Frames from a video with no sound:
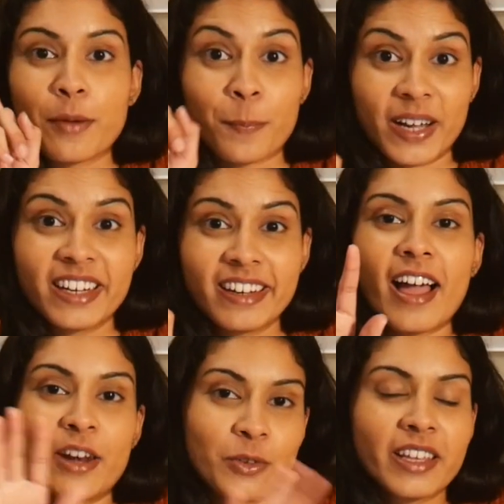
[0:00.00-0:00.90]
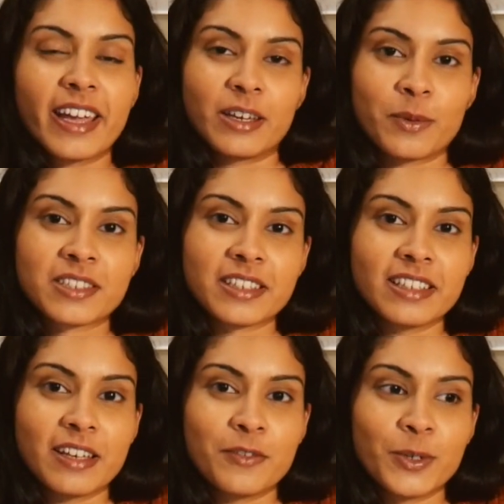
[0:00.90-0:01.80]
But I don't think anyone's going
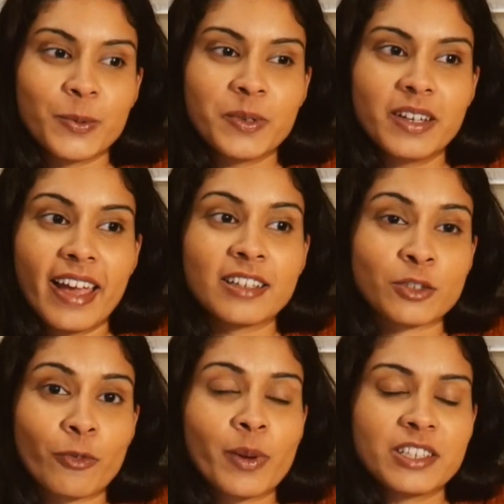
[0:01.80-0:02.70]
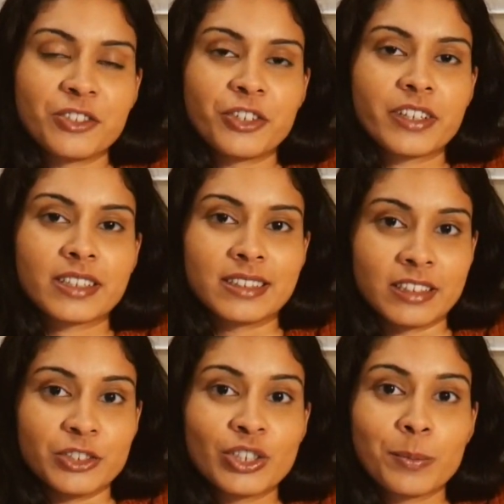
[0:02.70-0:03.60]
to give you a software engineering
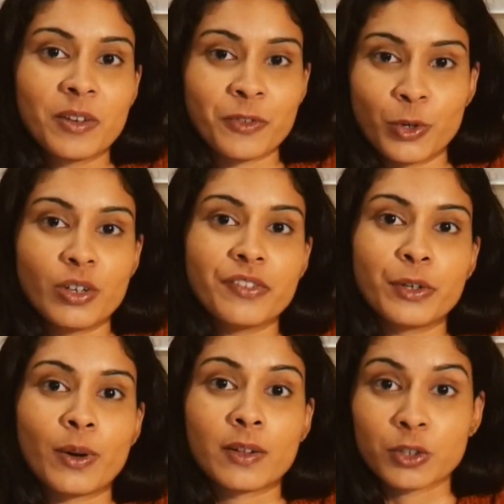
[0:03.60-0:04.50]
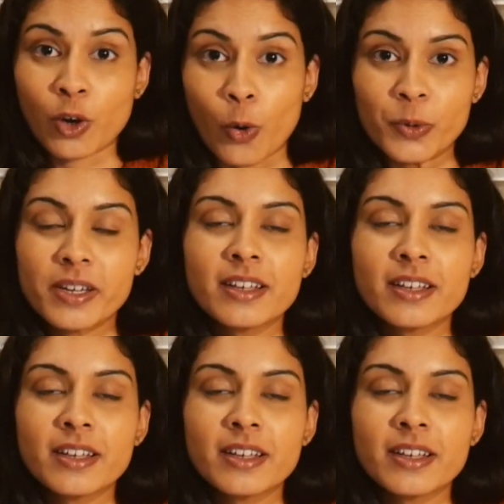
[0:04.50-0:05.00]
internship if you don't even know how to code.